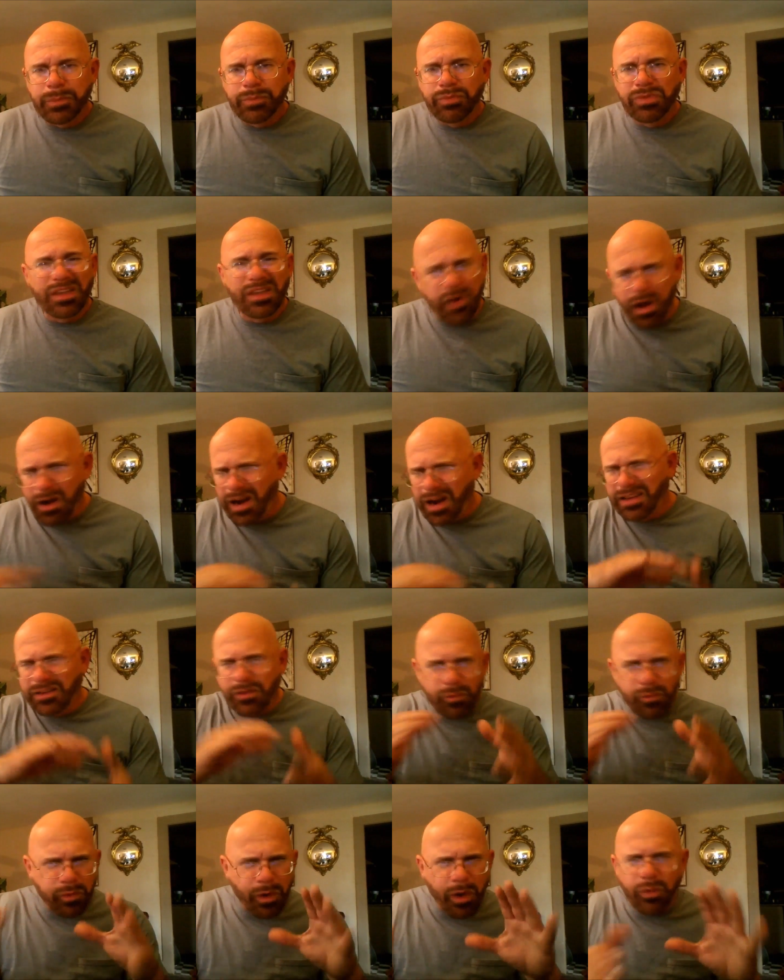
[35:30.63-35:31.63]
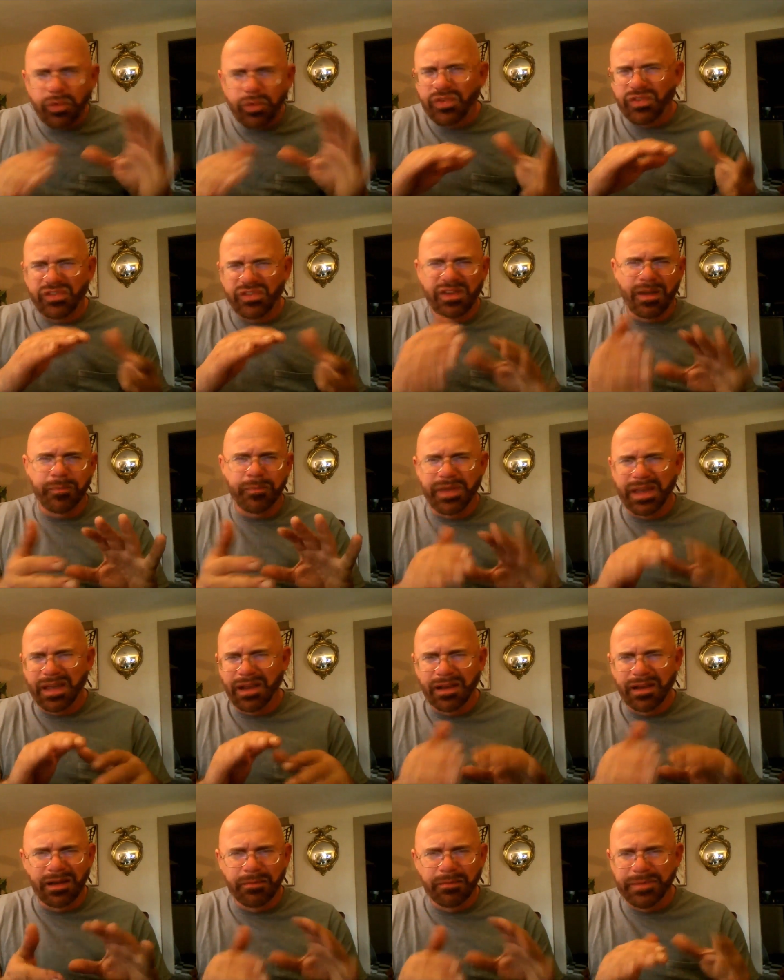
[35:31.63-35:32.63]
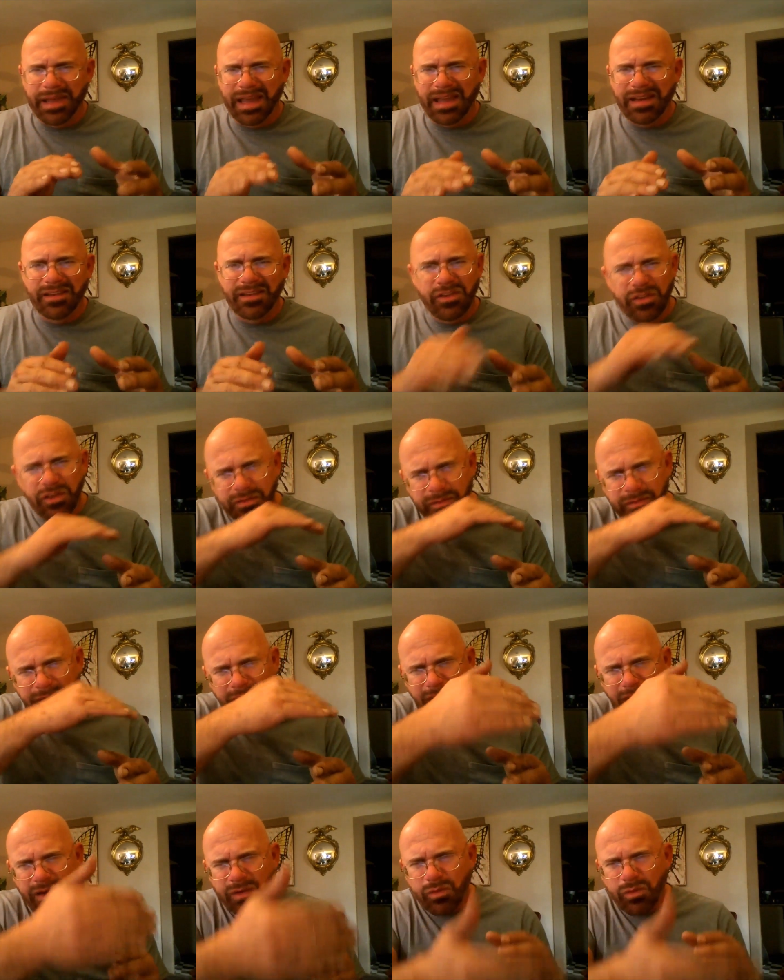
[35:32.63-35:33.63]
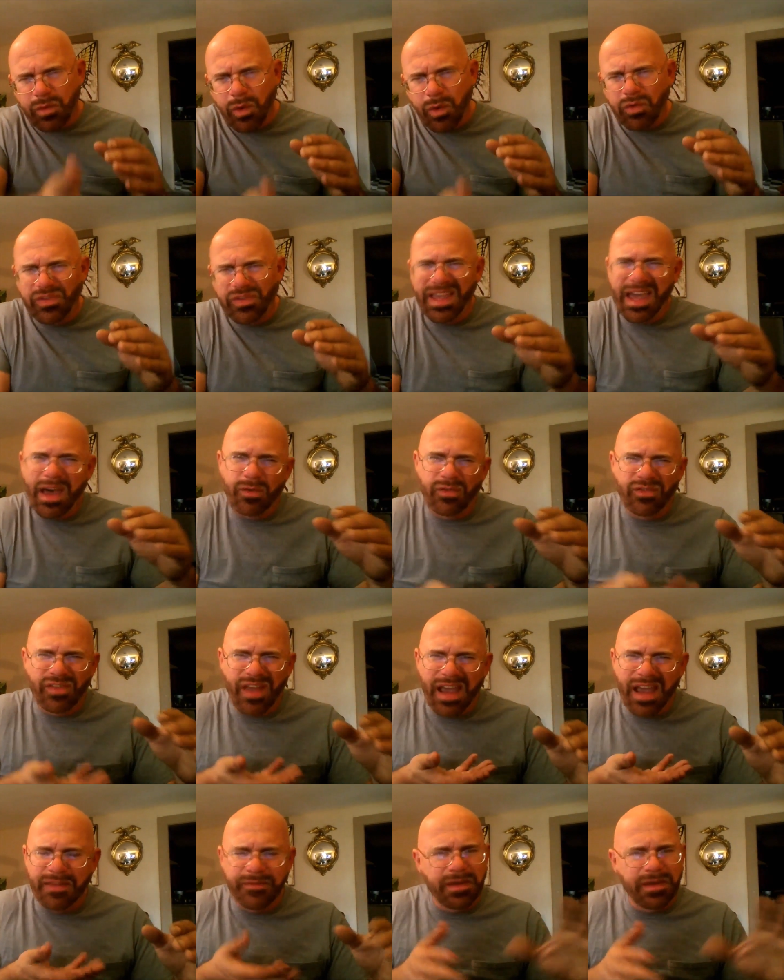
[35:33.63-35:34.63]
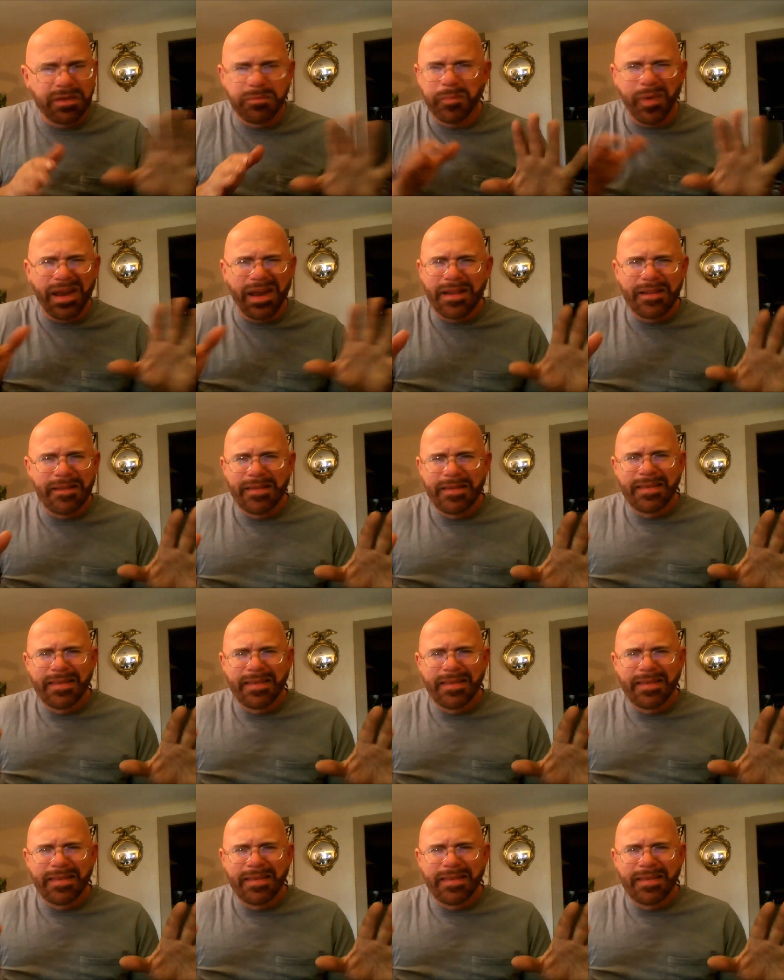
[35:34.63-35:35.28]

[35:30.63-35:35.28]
It's all right to roast something a little bit, just kind of roast the outside of it, but